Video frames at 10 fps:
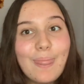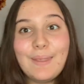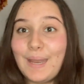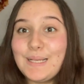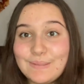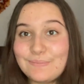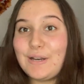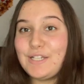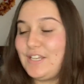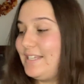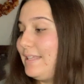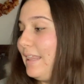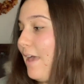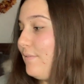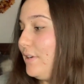the nice freshness that
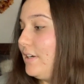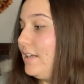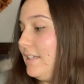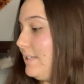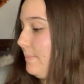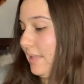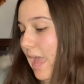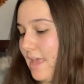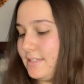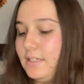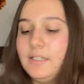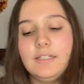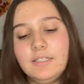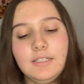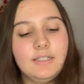lavender typically has.
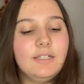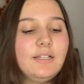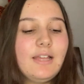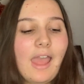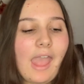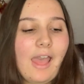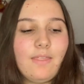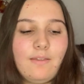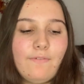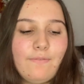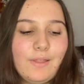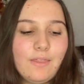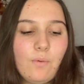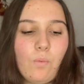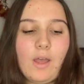And the
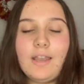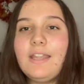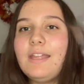fifth one